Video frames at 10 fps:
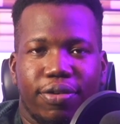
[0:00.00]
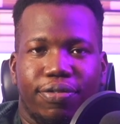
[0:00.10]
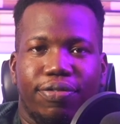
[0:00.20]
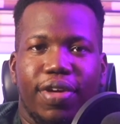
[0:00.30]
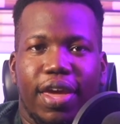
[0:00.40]

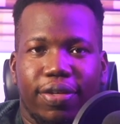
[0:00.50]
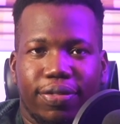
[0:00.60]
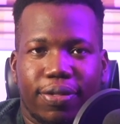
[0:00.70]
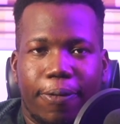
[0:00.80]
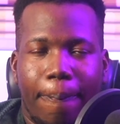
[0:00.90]
of
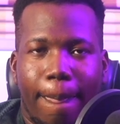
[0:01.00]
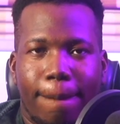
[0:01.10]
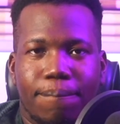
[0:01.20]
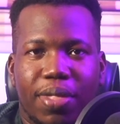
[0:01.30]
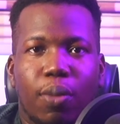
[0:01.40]
faith
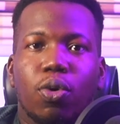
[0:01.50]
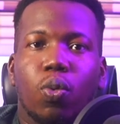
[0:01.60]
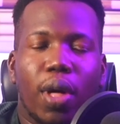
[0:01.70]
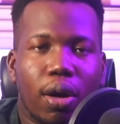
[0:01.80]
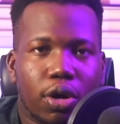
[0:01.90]
that
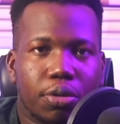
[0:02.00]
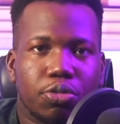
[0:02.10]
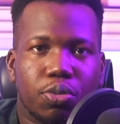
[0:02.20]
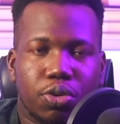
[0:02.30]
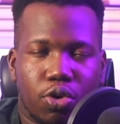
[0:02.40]
will
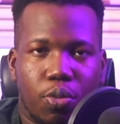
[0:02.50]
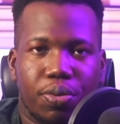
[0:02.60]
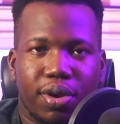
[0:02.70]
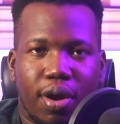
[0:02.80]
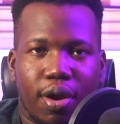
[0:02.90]
welcome you with
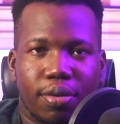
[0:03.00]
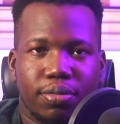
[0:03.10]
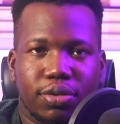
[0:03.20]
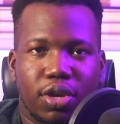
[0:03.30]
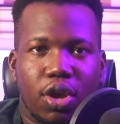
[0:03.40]
open
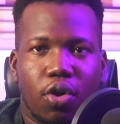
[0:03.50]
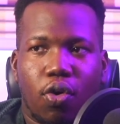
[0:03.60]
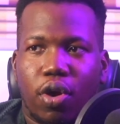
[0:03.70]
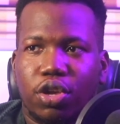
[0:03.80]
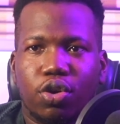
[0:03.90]
arms?
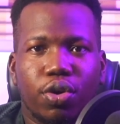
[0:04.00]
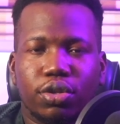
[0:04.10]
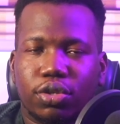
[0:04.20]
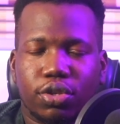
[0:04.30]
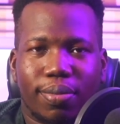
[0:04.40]
Or are you
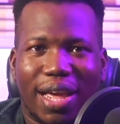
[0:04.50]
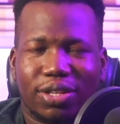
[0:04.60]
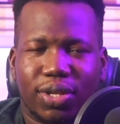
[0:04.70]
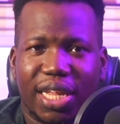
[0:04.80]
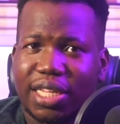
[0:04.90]
going to some
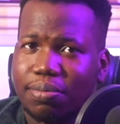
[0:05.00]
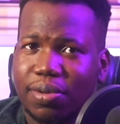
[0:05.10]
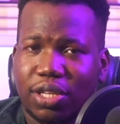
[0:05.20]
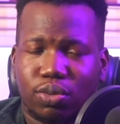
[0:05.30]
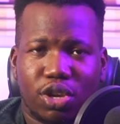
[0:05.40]

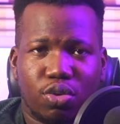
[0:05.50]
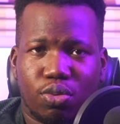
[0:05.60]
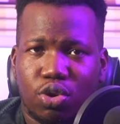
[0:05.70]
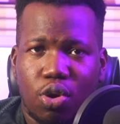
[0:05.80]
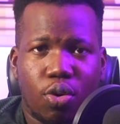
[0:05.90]
isolated place where you
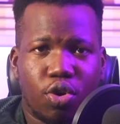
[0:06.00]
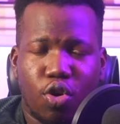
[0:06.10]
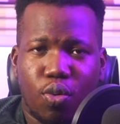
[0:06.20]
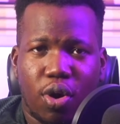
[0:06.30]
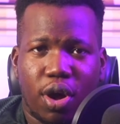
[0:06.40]
will know
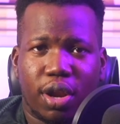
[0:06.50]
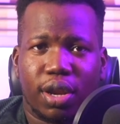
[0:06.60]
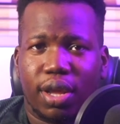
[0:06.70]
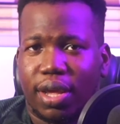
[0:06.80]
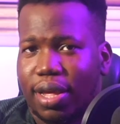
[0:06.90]
no
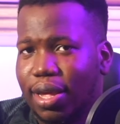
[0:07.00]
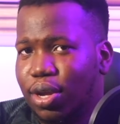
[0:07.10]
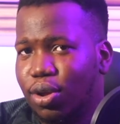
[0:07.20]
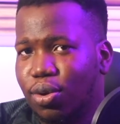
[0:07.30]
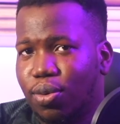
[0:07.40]
one,
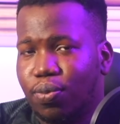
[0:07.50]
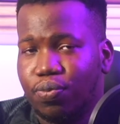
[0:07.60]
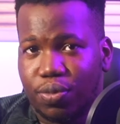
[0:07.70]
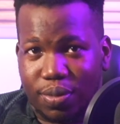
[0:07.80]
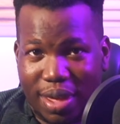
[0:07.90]

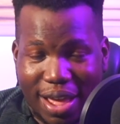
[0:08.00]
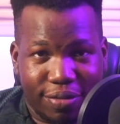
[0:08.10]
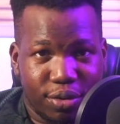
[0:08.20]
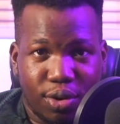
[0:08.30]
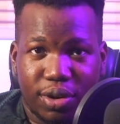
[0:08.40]

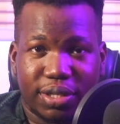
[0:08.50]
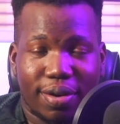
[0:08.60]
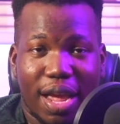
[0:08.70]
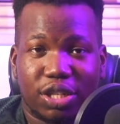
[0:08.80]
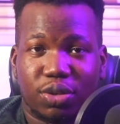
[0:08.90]
have no
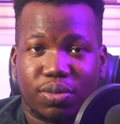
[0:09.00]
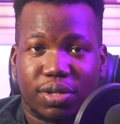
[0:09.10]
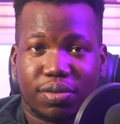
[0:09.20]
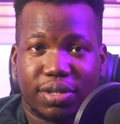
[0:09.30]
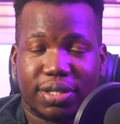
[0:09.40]
interaction
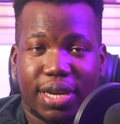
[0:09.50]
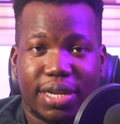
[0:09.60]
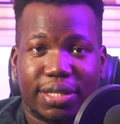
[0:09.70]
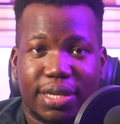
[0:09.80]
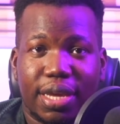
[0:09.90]
with
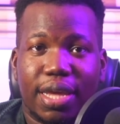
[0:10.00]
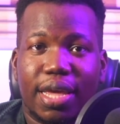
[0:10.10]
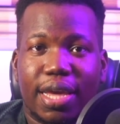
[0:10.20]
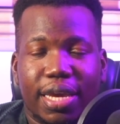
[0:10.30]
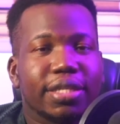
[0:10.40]
Christianity?
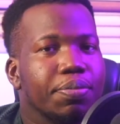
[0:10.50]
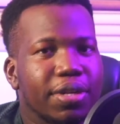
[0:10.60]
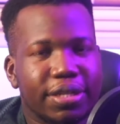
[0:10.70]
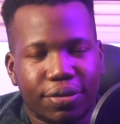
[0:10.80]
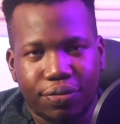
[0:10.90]
It's a
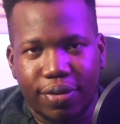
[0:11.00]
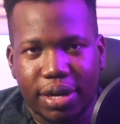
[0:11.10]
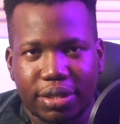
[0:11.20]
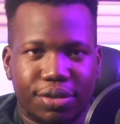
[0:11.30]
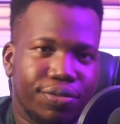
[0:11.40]
bit
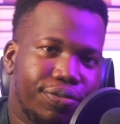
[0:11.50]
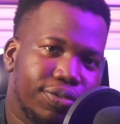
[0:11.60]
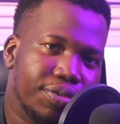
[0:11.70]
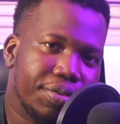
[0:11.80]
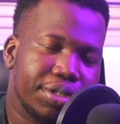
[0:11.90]
different
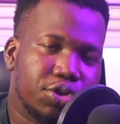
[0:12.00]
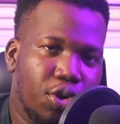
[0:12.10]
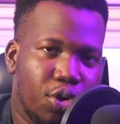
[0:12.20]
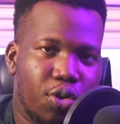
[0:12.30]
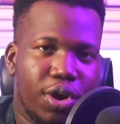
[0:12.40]
if the reason
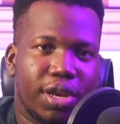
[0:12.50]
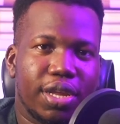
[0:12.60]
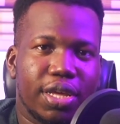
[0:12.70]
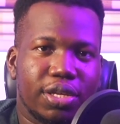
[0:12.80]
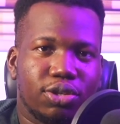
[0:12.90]
you're
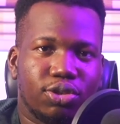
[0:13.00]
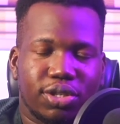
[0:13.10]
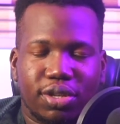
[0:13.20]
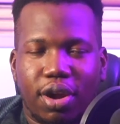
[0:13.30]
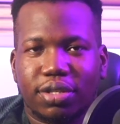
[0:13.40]
going is to
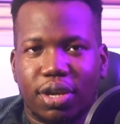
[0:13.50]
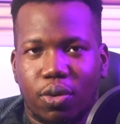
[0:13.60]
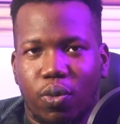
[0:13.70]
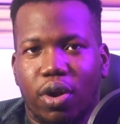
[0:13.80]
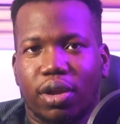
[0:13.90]
start
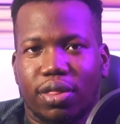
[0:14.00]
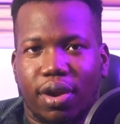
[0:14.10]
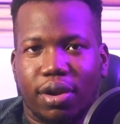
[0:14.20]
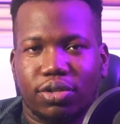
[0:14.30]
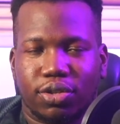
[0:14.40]
a work
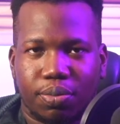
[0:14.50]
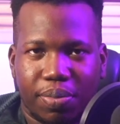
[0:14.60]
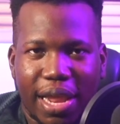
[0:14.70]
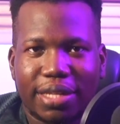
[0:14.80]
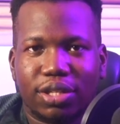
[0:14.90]
there, to
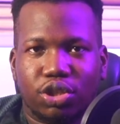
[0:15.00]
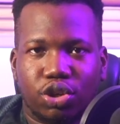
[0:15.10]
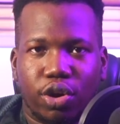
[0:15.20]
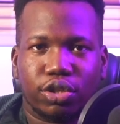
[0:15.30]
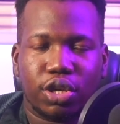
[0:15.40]
plant a
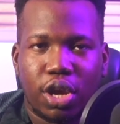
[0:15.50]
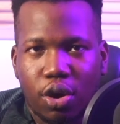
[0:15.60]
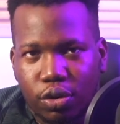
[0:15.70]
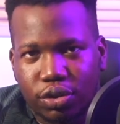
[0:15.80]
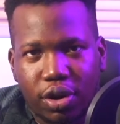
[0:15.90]
church
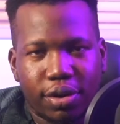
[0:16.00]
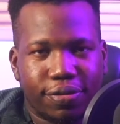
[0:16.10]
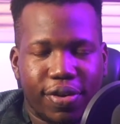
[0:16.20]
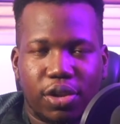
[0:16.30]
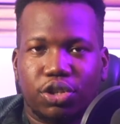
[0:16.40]
or start
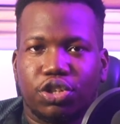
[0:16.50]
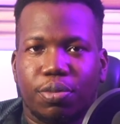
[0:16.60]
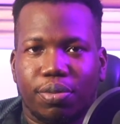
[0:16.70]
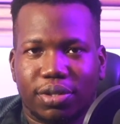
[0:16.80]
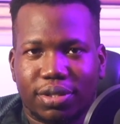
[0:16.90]
a
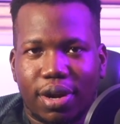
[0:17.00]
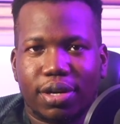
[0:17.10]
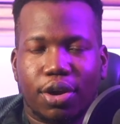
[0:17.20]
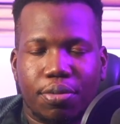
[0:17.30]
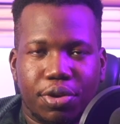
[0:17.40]
fellowship or
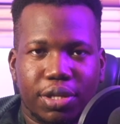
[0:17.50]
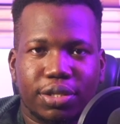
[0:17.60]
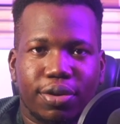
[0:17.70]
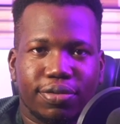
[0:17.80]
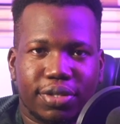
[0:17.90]
start a
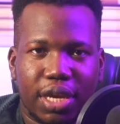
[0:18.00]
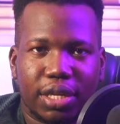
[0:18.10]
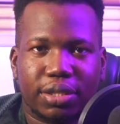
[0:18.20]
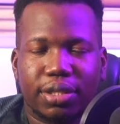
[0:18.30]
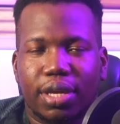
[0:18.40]
community of
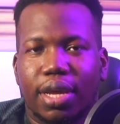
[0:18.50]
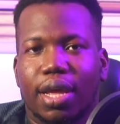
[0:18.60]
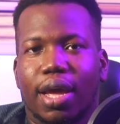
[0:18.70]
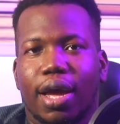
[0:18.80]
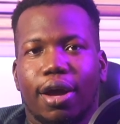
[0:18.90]
saints.
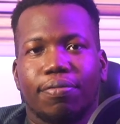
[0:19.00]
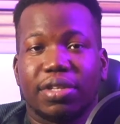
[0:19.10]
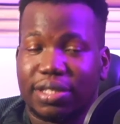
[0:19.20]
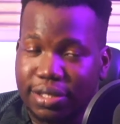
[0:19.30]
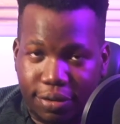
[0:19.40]

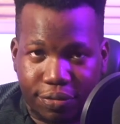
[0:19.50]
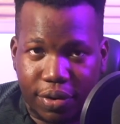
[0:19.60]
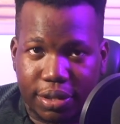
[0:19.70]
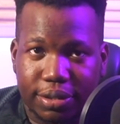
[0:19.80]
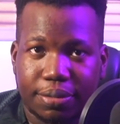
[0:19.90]
It's
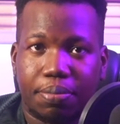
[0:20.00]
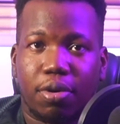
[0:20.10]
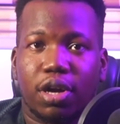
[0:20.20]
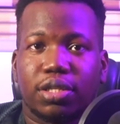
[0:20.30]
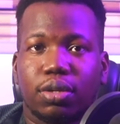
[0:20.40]
different.
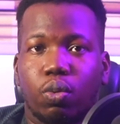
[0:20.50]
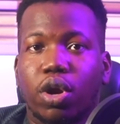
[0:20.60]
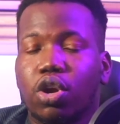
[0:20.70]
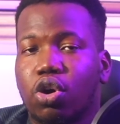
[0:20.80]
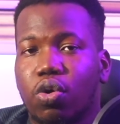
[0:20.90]
But
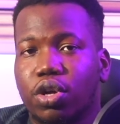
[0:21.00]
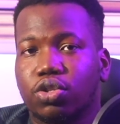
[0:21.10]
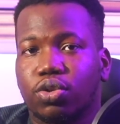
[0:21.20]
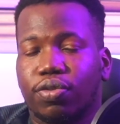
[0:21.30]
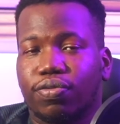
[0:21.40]
where you're
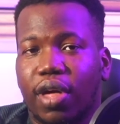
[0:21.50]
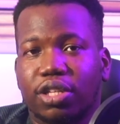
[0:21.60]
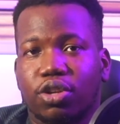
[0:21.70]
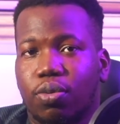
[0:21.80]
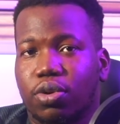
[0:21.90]
going to, if
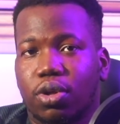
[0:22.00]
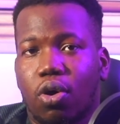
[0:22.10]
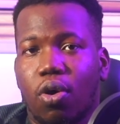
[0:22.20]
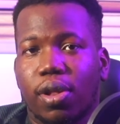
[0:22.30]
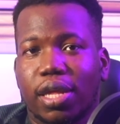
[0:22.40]
that's not what the
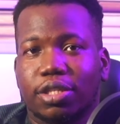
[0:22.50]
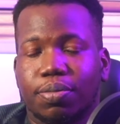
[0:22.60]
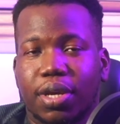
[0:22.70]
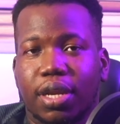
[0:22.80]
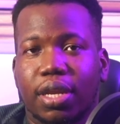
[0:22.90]
call has
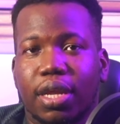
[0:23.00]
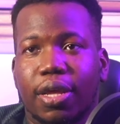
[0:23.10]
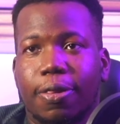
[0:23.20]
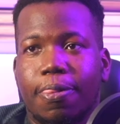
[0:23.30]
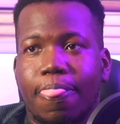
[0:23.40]
been,
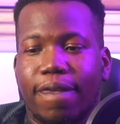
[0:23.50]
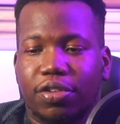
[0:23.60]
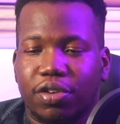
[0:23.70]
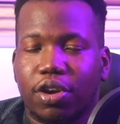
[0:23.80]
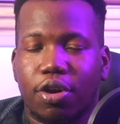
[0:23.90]

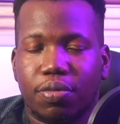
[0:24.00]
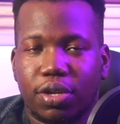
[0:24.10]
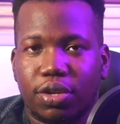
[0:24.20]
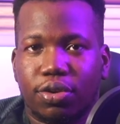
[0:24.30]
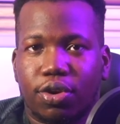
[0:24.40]
is there a
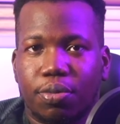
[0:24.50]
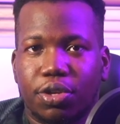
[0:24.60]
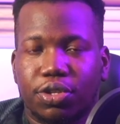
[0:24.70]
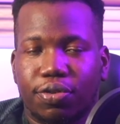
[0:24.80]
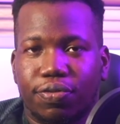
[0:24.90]

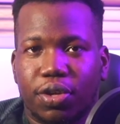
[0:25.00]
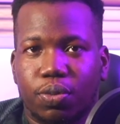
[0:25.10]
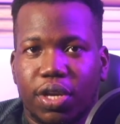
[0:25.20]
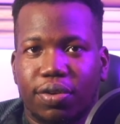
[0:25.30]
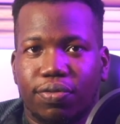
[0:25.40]
community of
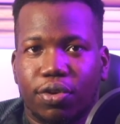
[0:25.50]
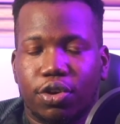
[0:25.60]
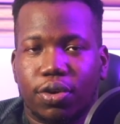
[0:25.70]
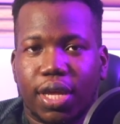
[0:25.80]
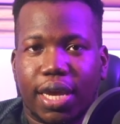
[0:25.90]
faith waiting for
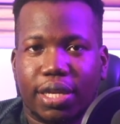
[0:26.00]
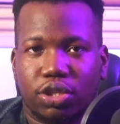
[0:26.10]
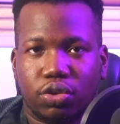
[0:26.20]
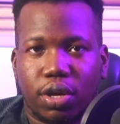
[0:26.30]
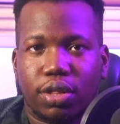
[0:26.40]
you that can
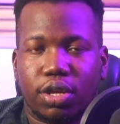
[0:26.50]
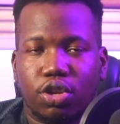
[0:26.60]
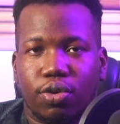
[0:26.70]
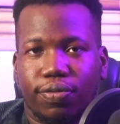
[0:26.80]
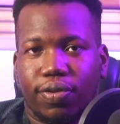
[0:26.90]

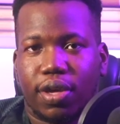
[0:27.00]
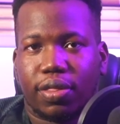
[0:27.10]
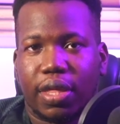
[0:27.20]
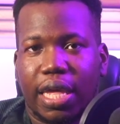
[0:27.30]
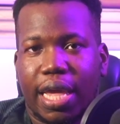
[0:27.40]
strengthen your faith